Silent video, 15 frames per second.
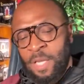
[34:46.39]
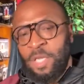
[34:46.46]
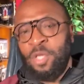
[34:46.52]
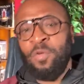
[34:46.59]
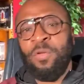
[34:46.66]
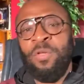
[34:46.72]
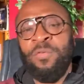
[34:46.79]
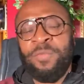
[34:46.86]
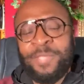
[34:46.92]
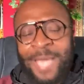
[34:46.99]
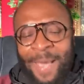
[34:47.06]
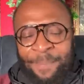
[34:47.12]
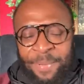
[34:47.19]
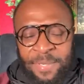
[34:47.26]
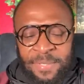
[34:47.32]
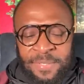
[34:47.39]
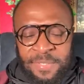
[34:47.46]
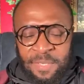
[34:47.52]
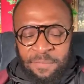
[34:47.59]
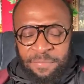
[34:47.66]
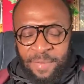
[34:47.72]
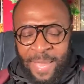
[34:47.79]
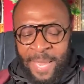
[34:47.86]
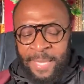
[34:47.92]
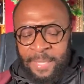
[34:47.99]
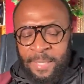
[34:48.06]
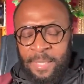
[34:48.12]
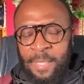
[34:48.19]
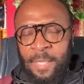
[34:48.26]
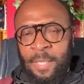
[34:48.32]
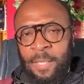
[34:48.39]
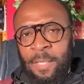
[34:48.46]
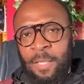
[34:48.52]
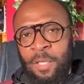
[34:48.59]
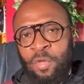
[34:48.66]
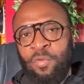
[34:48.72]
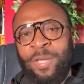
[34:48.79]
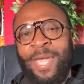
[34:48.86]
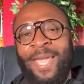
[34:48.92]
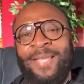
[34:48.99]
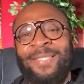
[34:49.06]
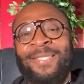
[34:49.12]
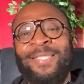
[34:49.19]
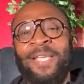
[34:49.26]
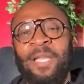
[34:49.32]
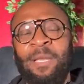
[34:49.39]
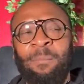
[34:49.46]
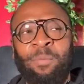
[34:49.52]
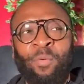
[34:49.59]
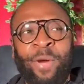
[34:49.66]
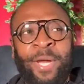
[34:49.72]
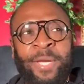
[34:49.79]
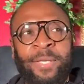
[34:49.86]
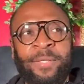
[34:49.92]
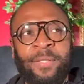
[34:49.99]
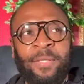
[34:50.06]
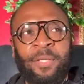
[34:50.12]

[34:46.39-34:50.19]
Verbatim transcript: you you tap into stuff like you can't celebrate